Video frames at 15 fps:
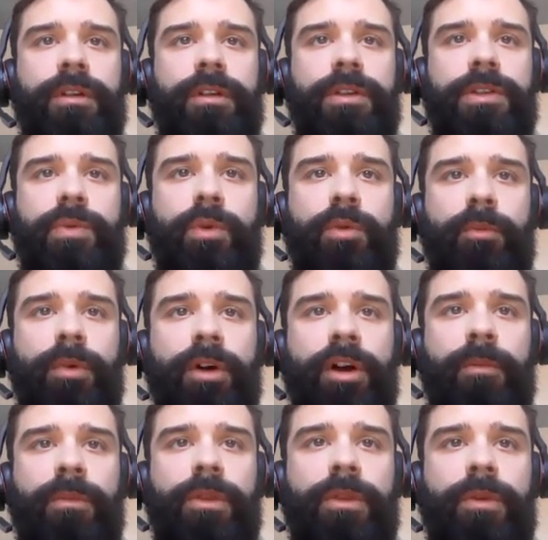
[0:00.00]
and this one
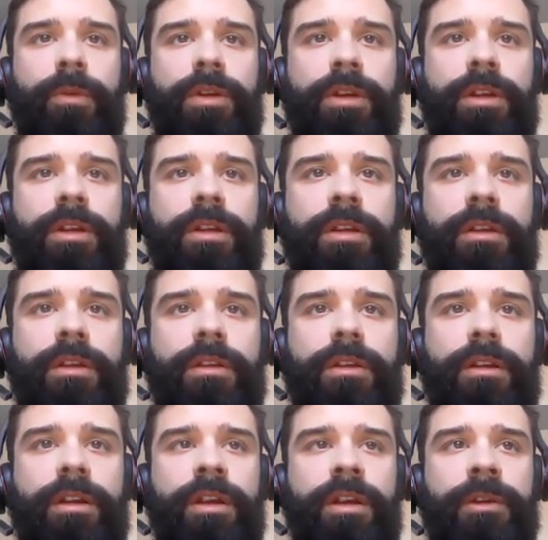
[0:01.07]
bomb 3,
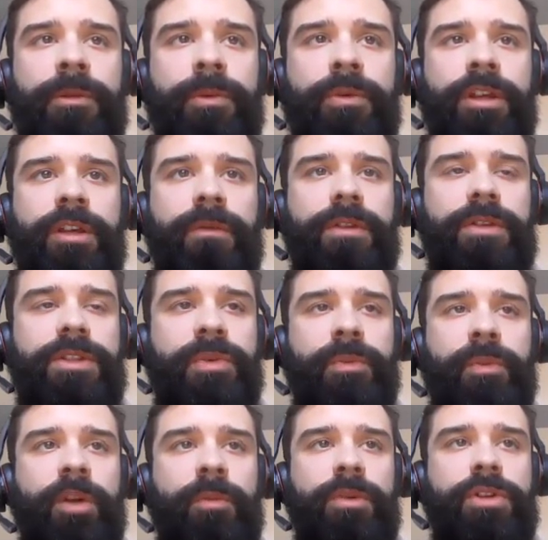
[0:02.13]
and we'll give this some
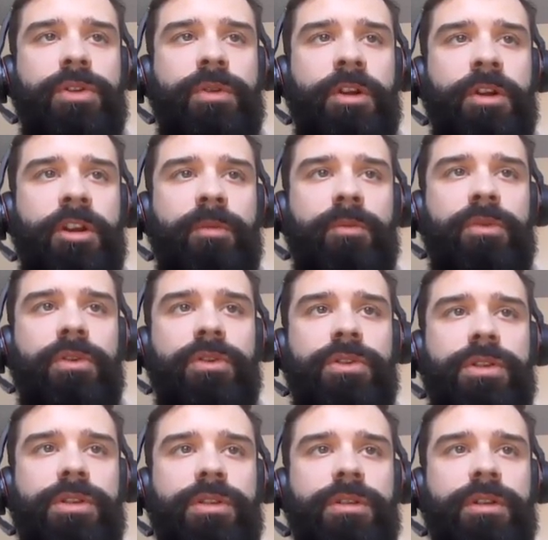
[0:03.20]
arbitrary
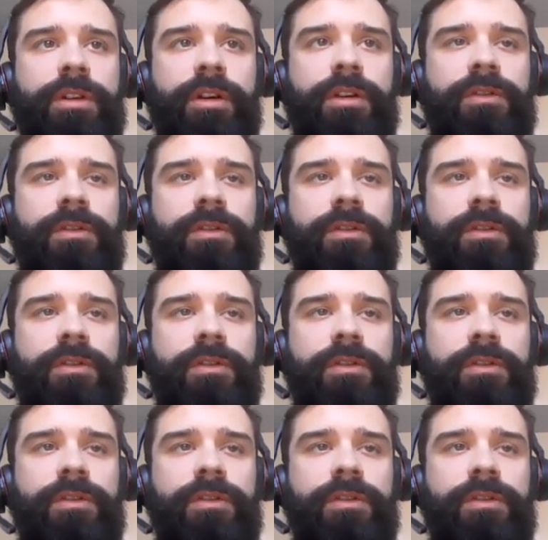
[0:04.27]
numbers.